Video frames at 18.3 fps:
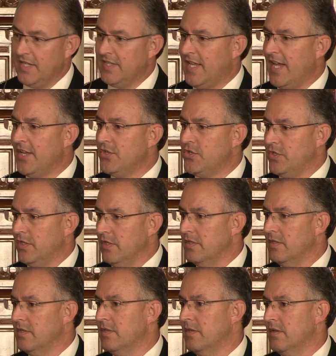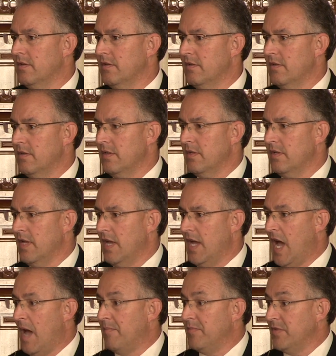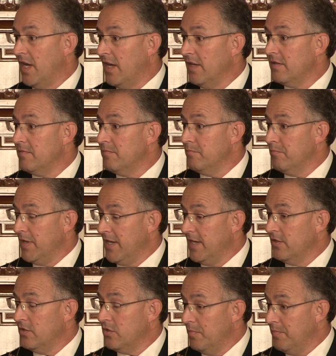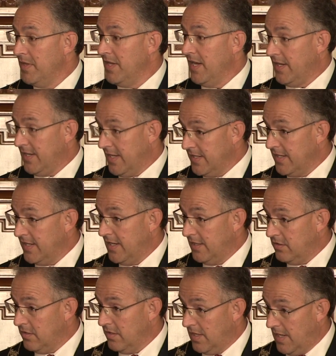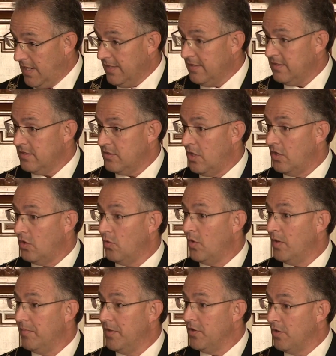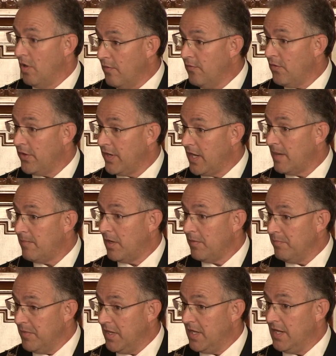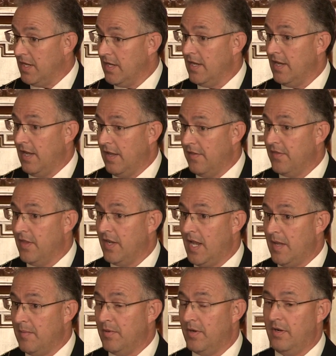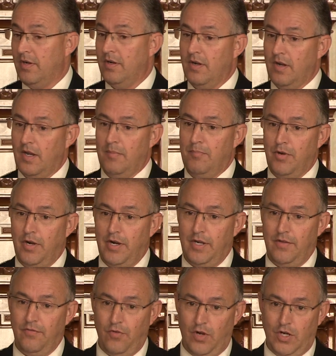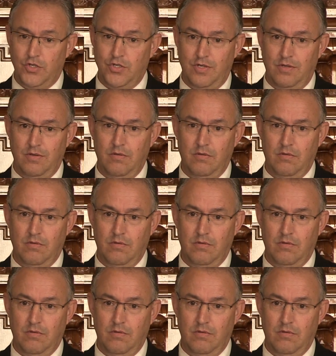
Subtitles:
the intention, I'm not being to be a candidate tonight, so there will be no voting about me in the Labour Party fraction.